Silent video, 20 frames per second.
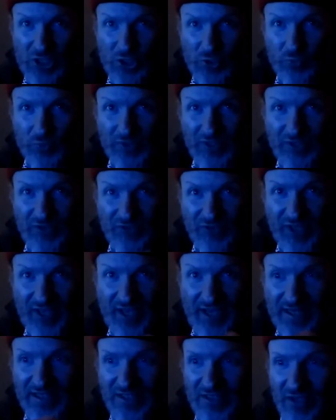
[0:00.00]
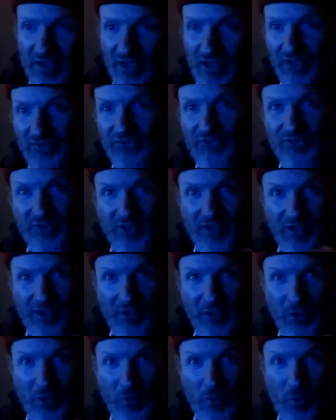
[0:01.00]
really tight
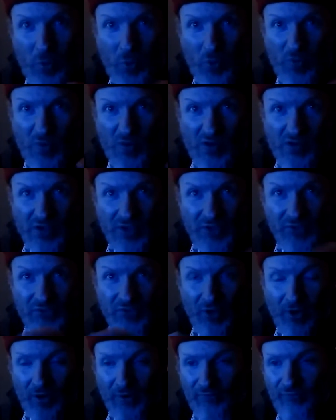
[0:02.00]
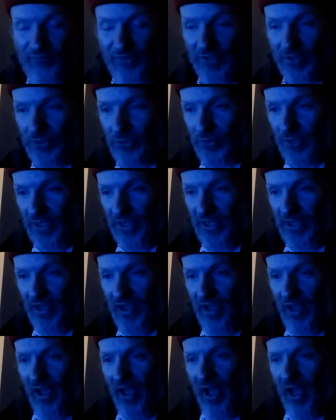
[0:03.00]
staccato guitar filigree.